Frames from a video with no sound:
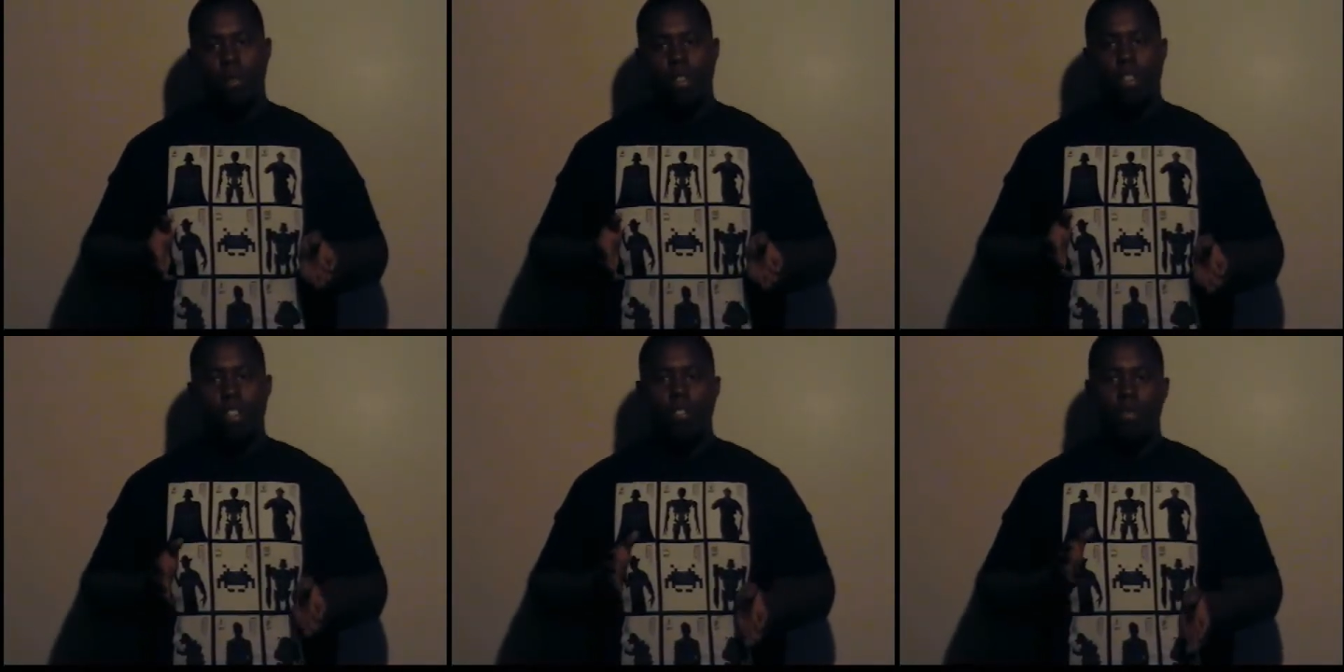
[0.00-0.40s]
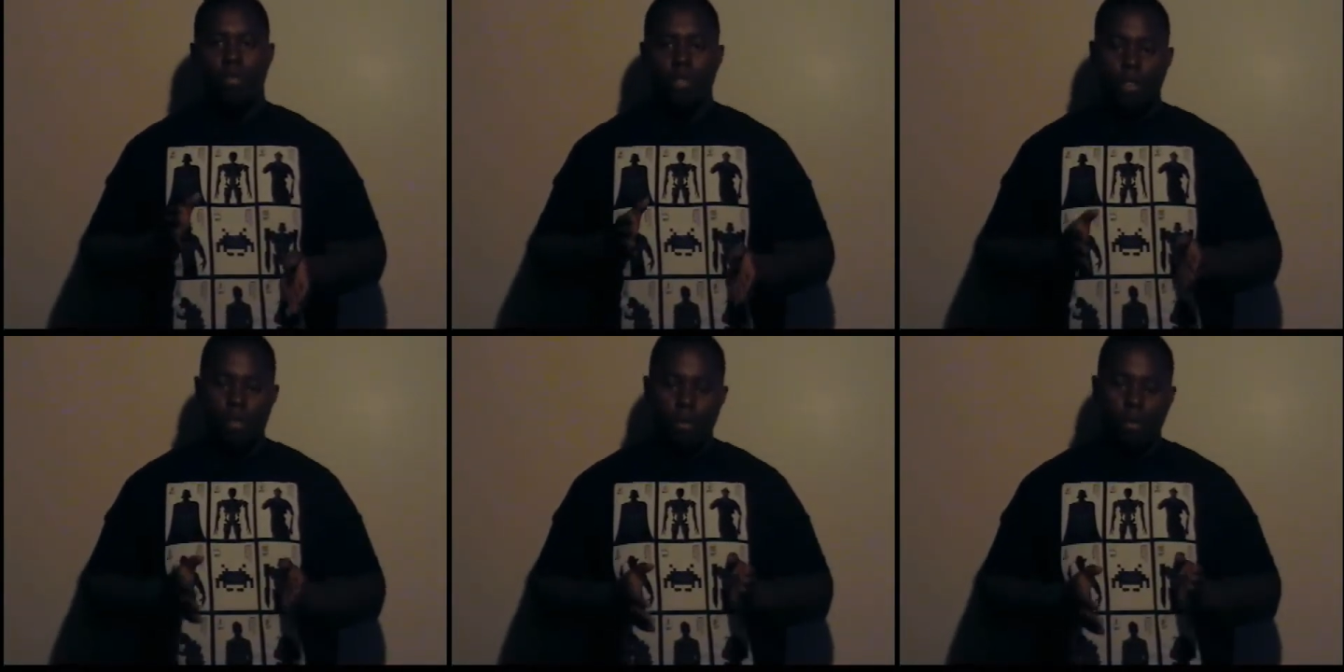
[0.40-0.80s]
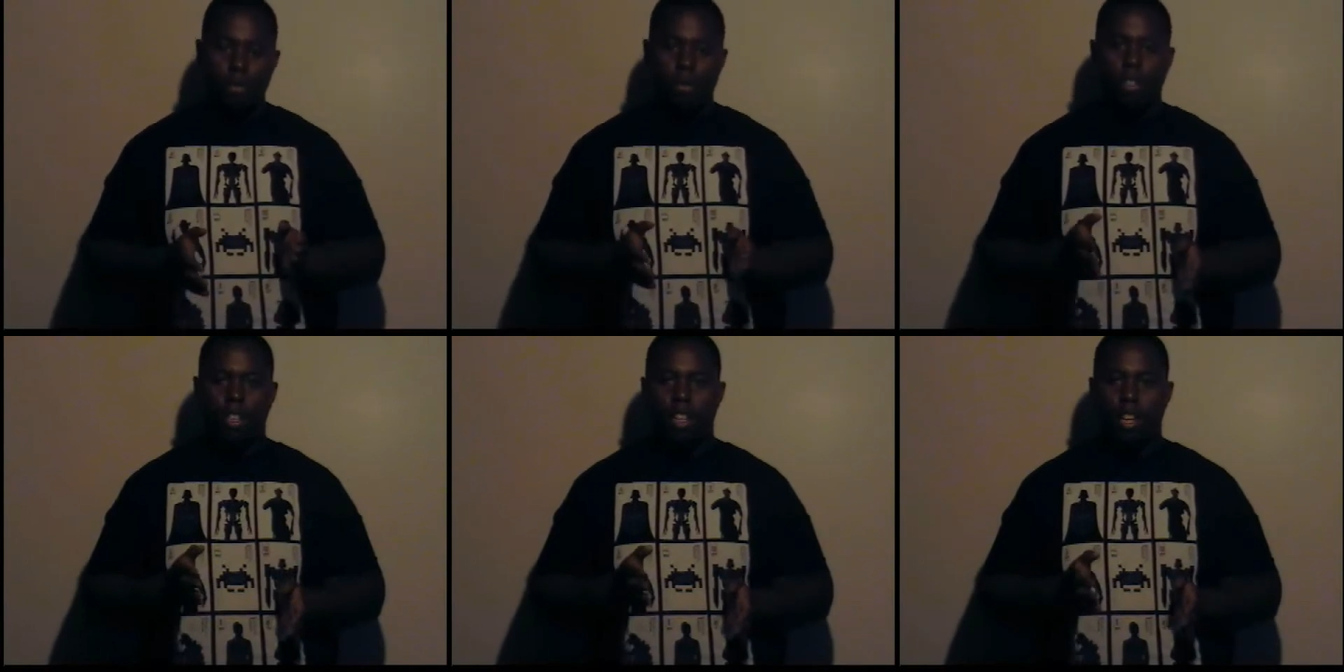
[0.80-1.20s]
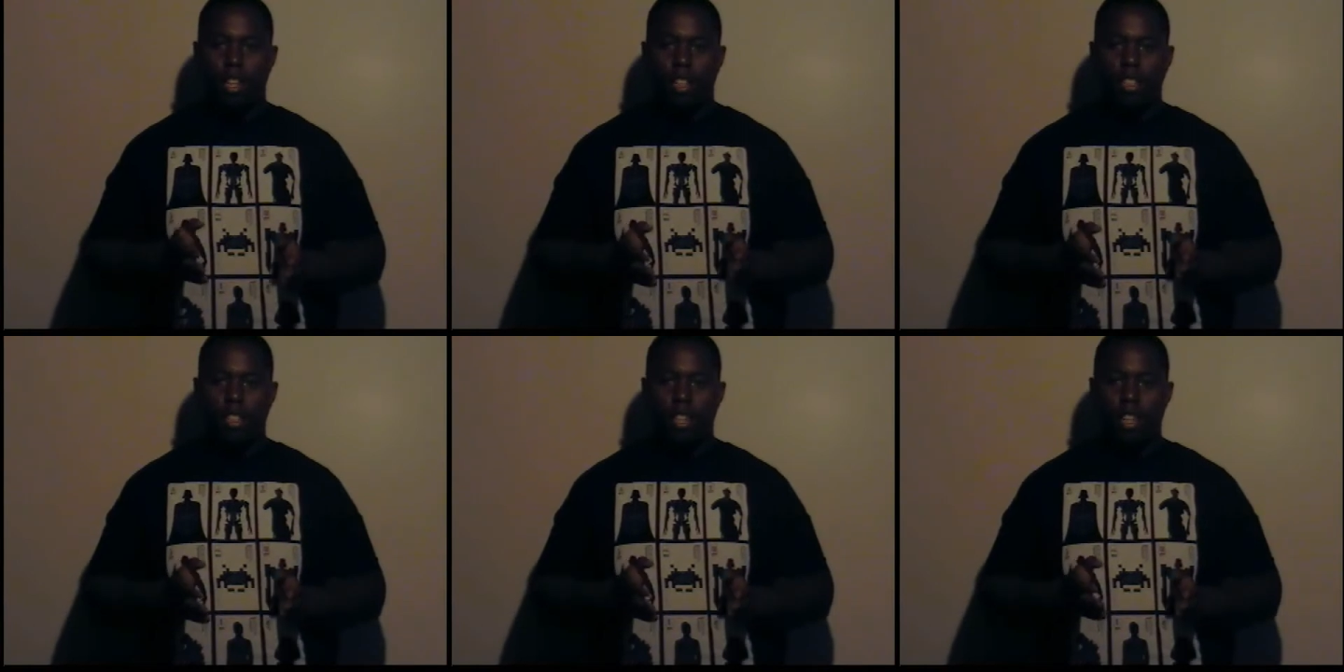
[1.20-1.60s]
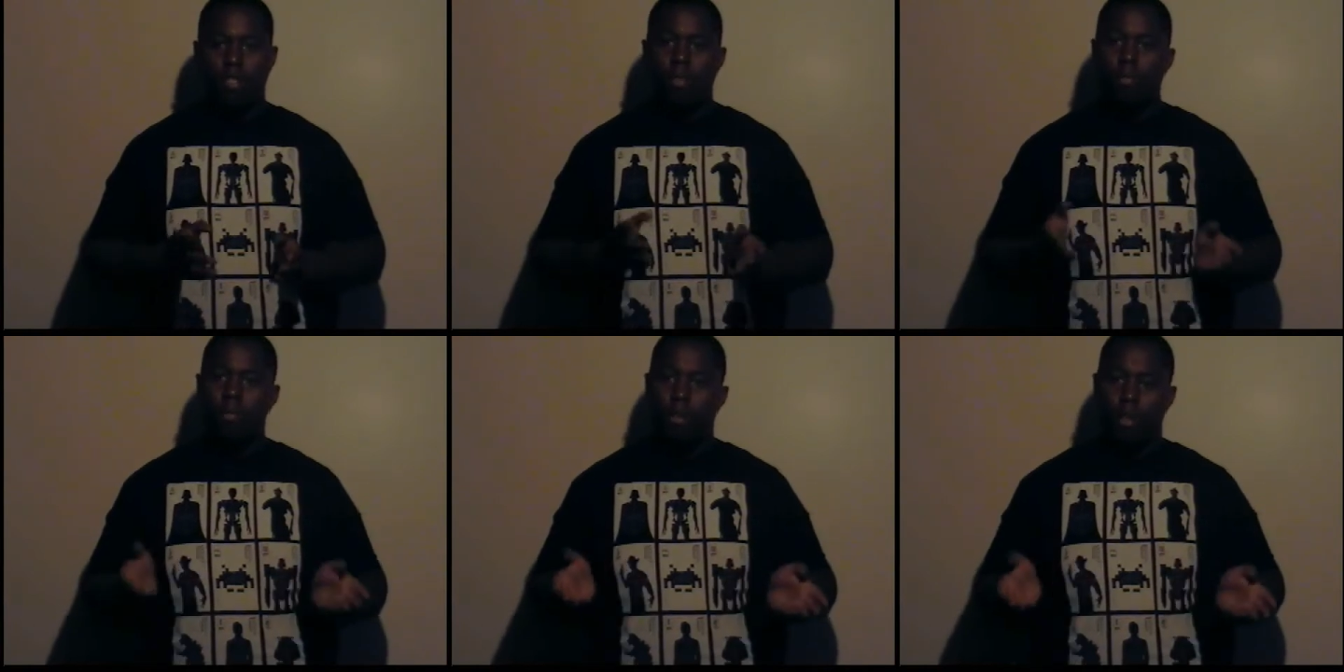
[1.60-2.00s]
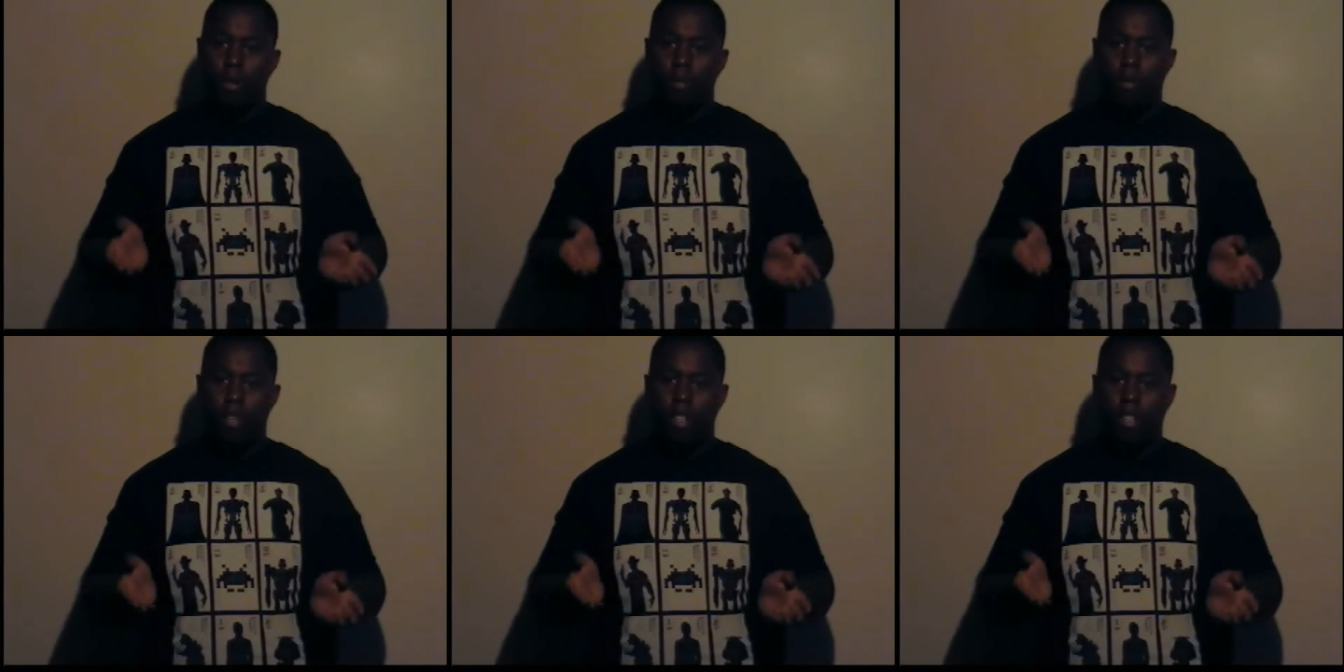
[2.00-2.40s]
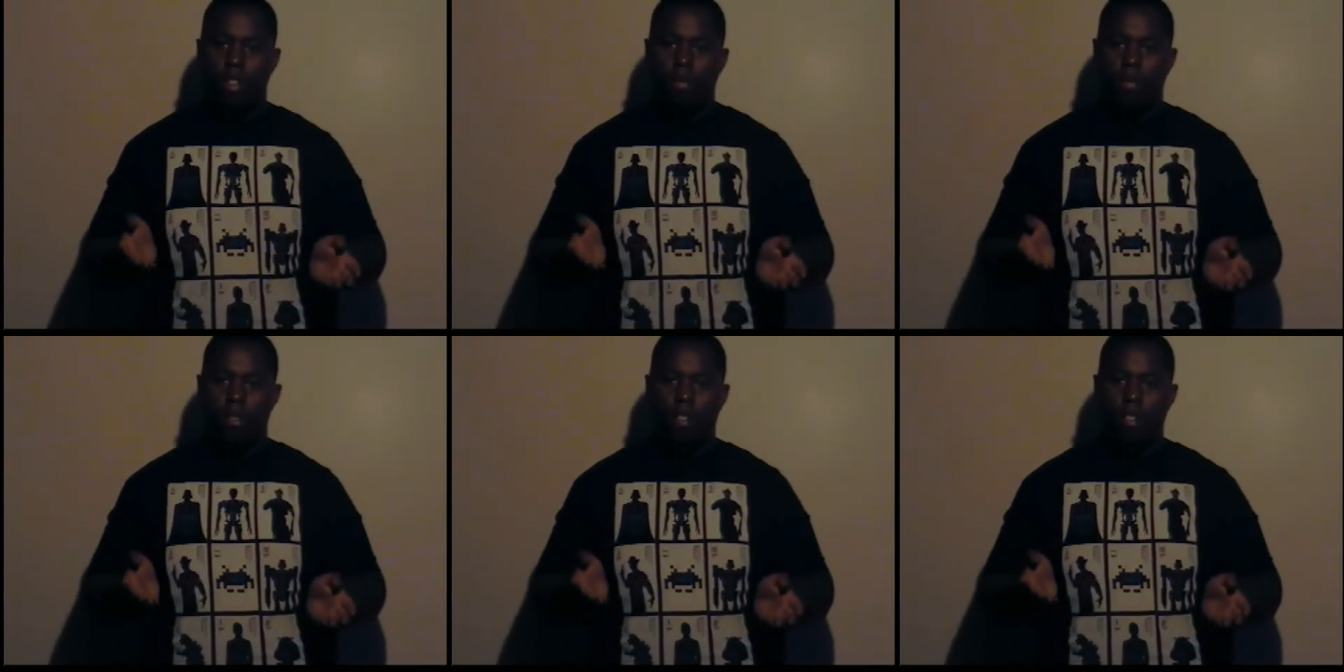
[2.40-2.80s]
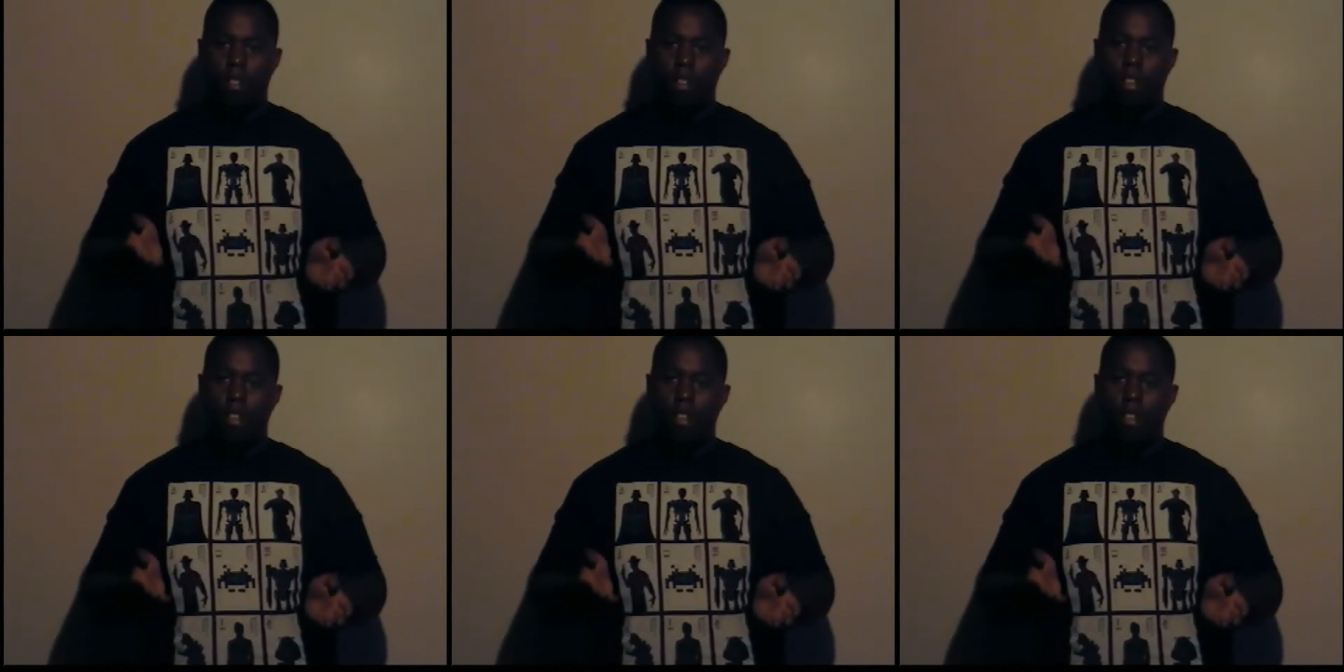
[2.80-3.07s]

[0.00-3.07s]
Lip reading: much confused a lot of times, but they're pretty different.